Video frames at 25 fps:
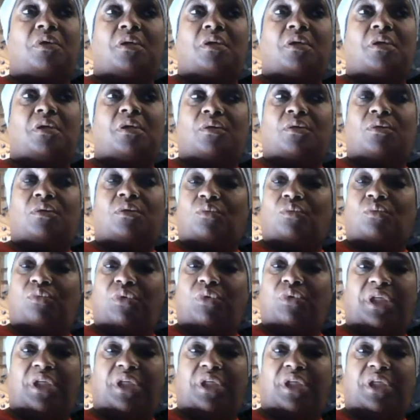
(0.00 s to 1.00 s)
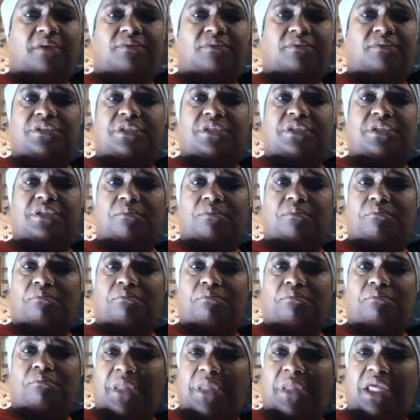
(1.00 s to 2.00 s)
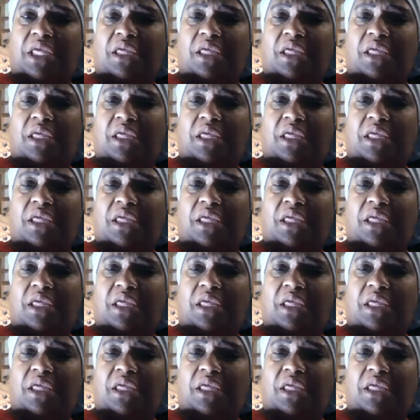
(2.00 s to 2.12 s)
We have some mean